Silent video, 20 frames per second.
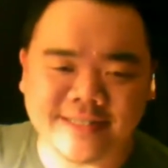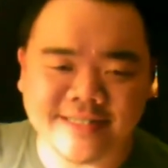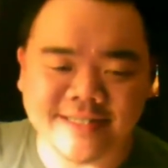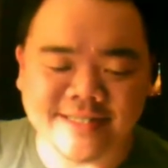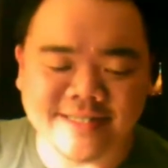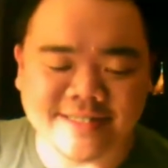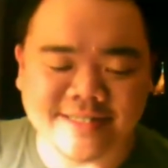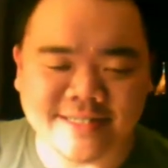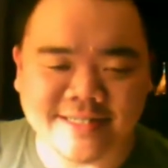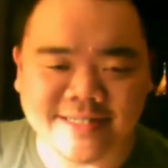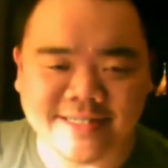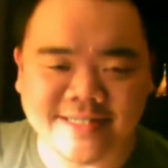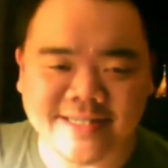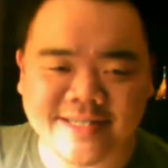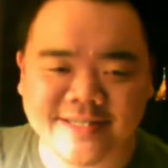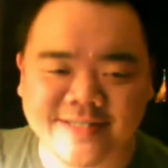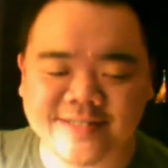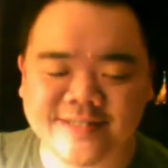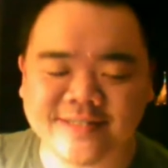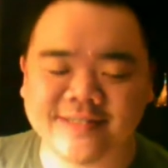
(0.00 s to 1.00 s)

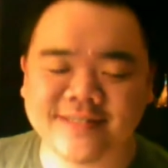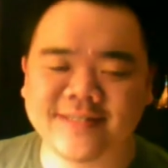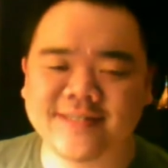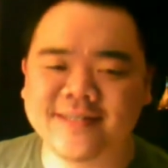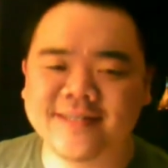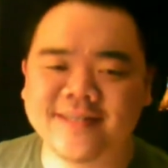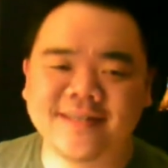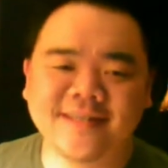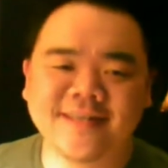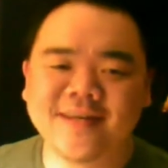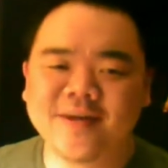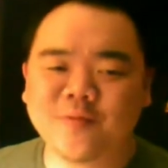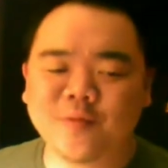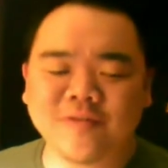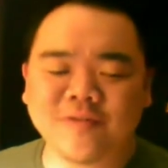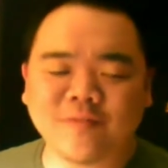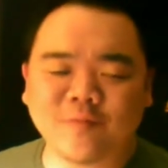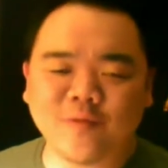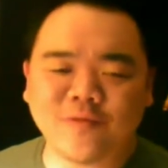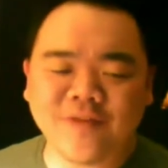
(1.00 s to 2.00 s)
is
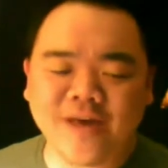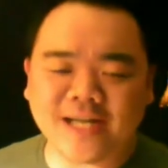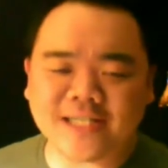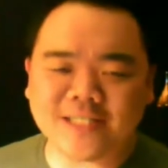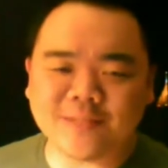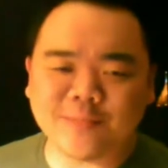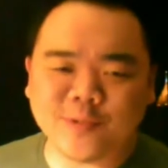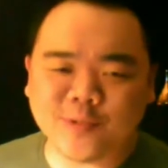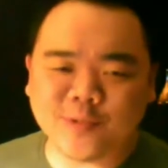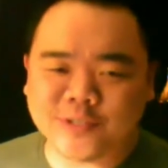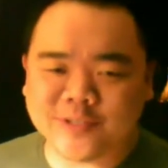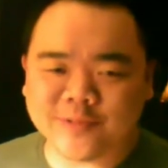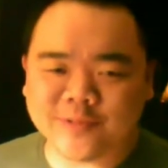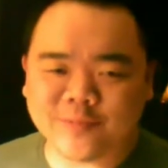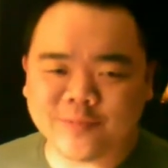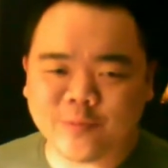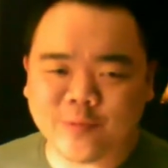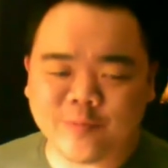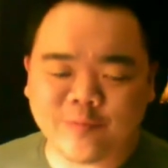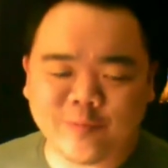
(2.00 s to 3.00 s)
we've actually
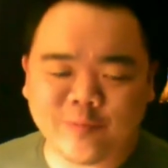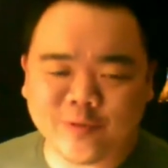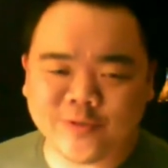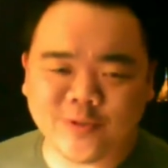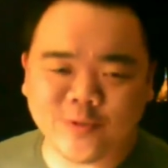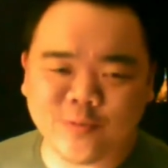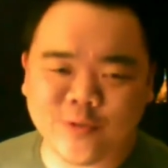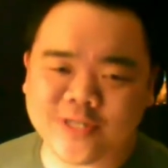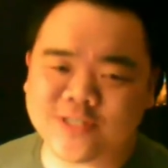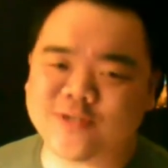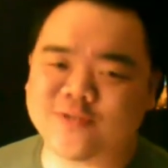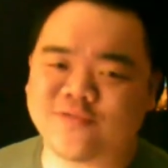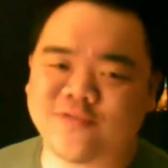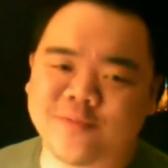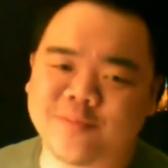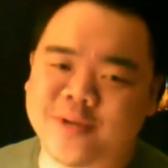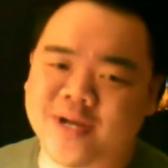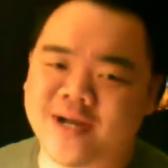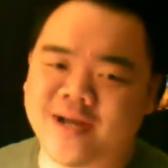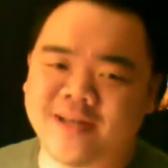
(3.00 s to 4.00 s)
pulled the wizard
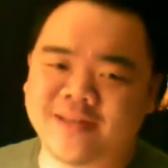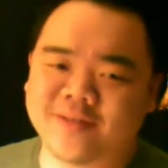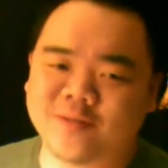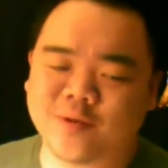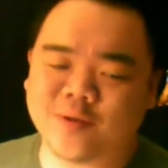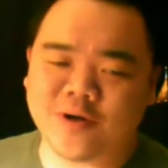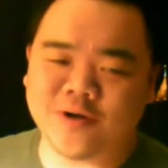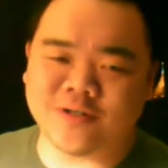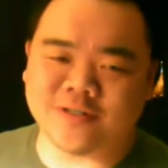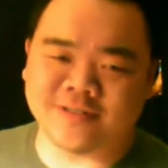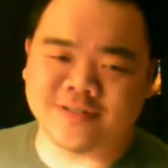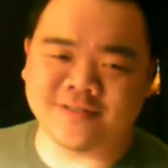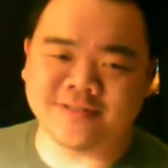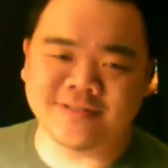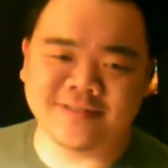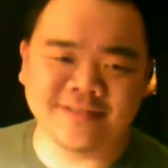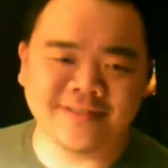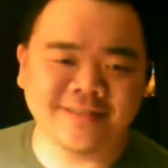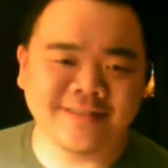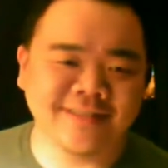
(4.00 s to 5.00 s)
from behind the curtain,
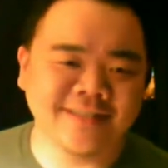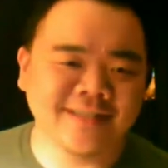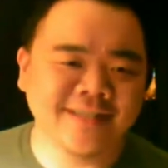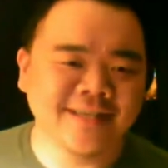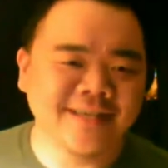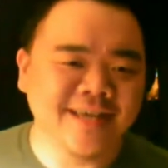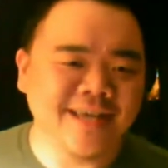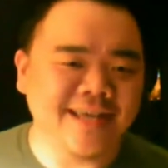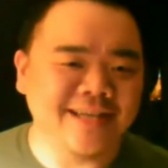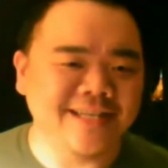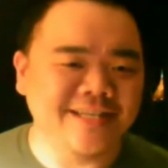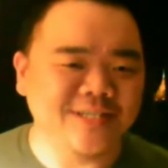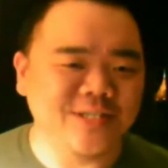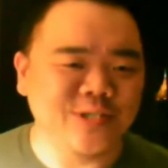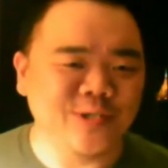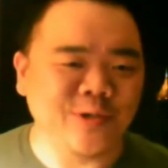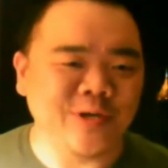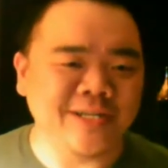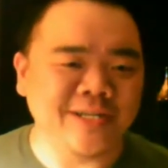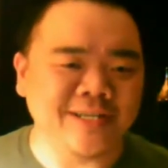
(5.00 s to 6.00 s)
and he's
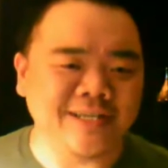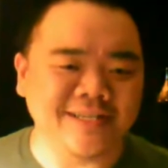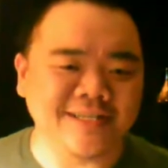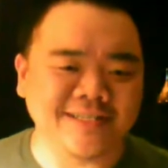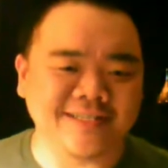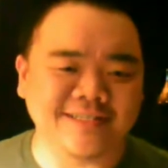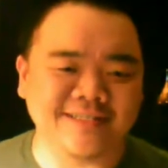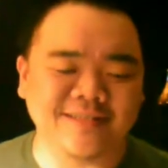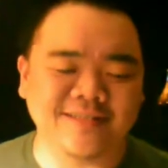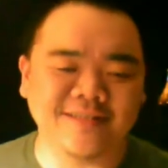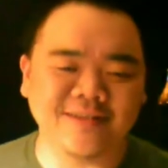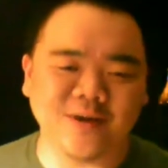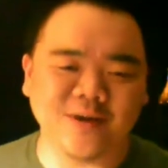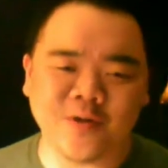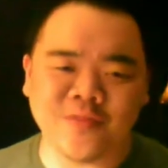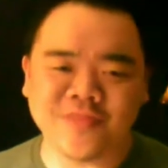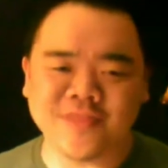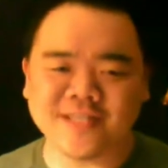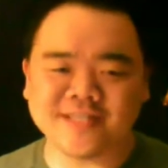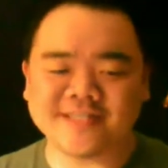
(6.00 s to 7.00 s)
joining us
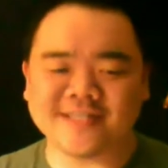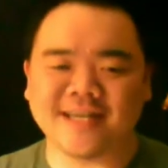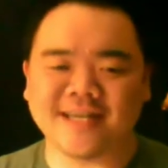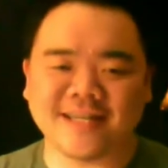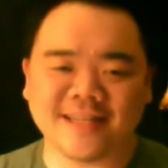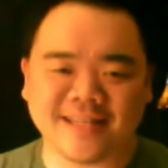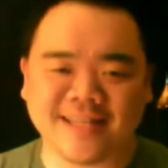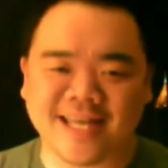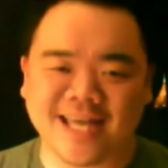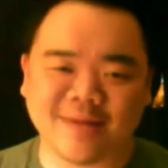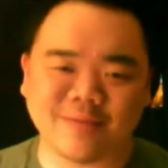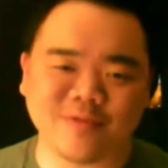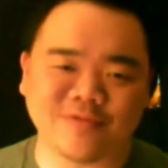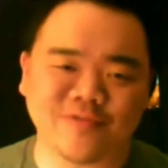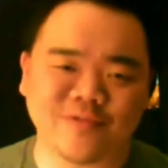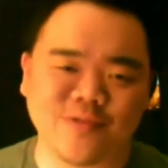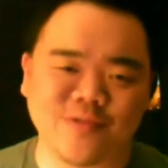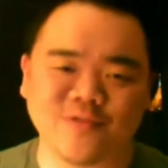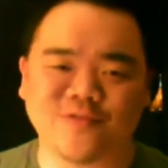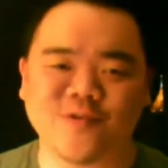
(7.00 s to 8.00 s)
on this side of the camera
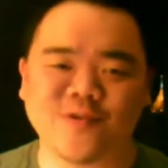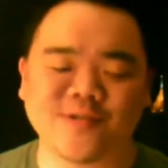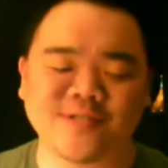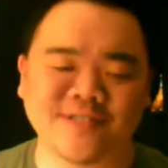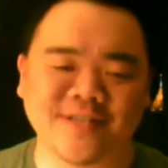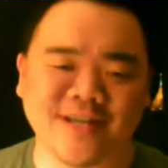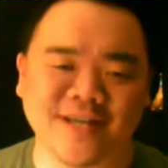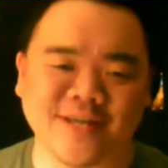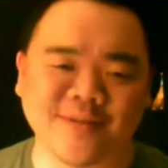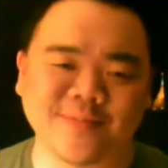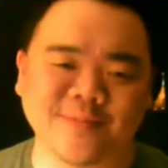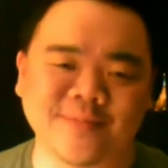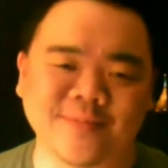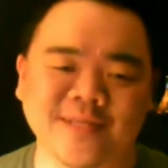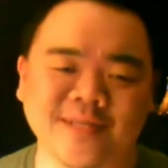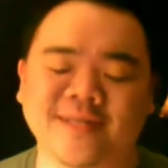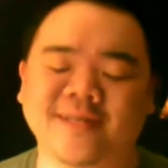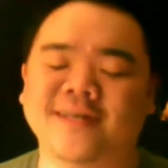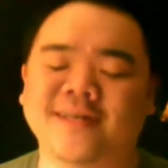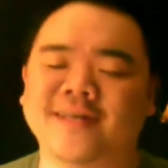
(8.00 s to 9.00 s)
for the first time.
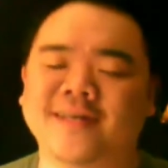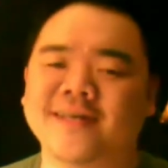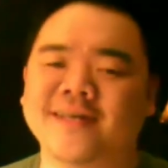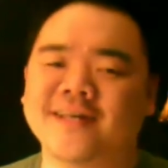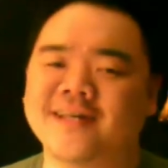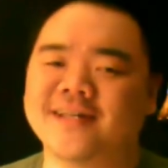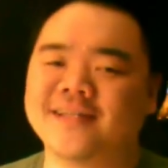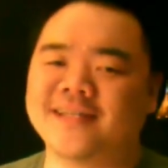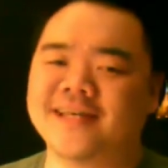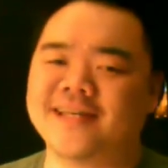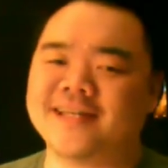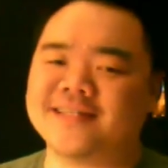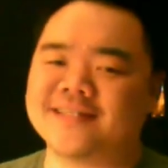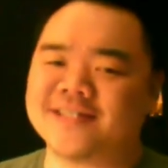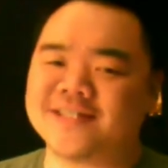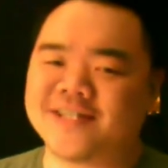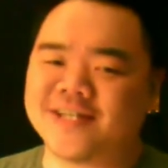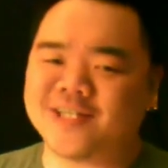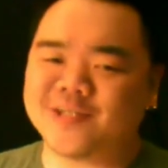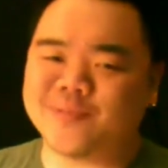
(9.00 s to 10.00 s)
Ladies
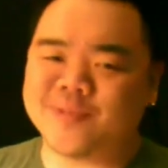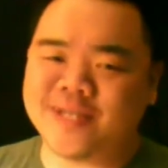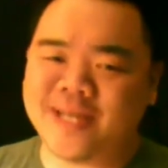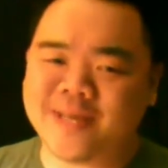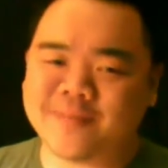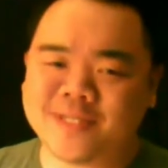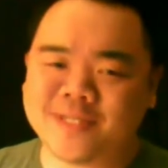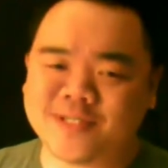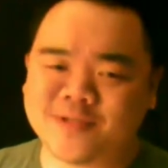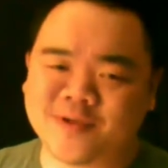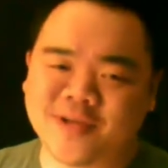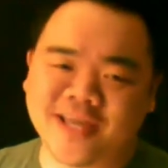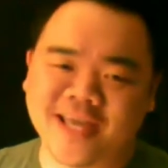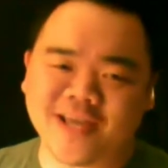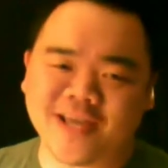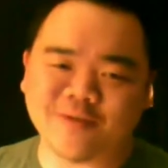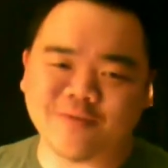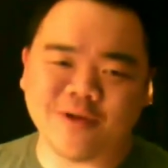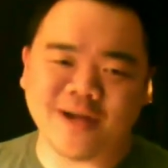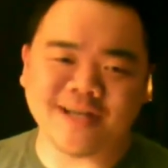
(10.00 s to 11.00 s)
and gentlemen, Mr.
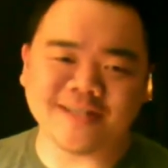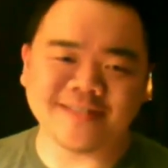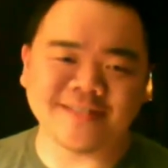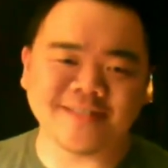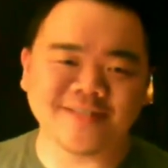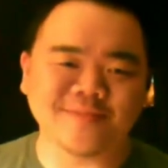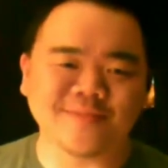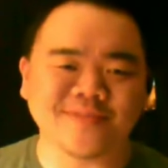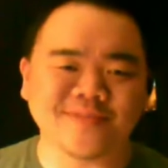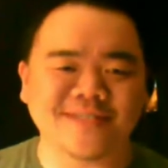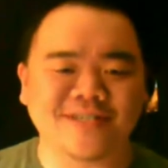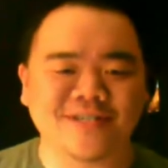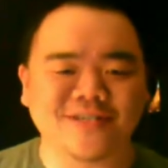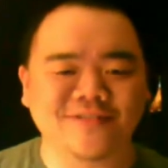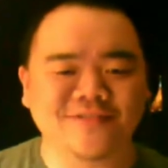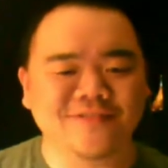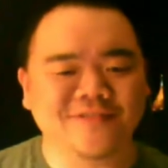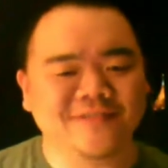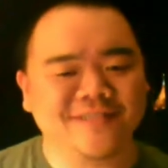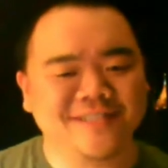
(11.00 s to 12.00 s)
A. Risings
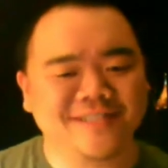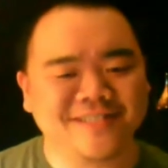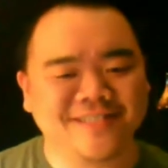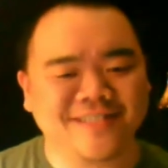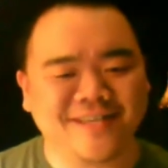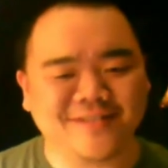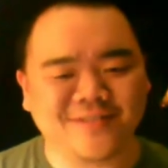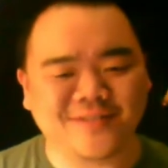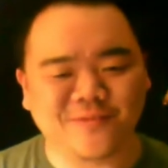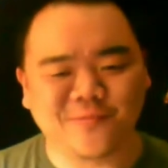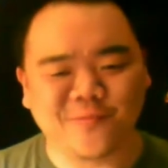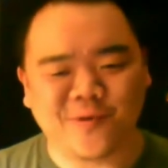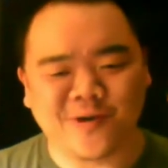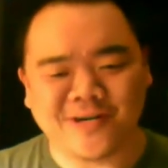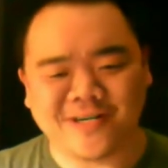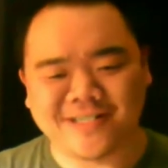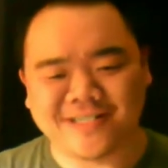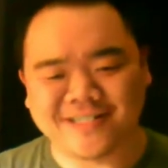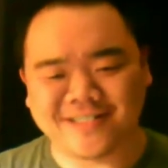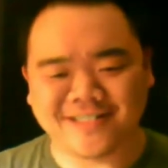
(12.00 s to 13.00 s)
himself. It's Nelson
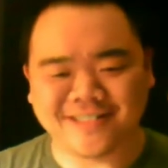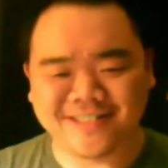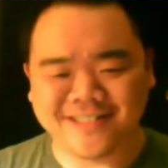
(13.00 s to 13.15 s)
Wong.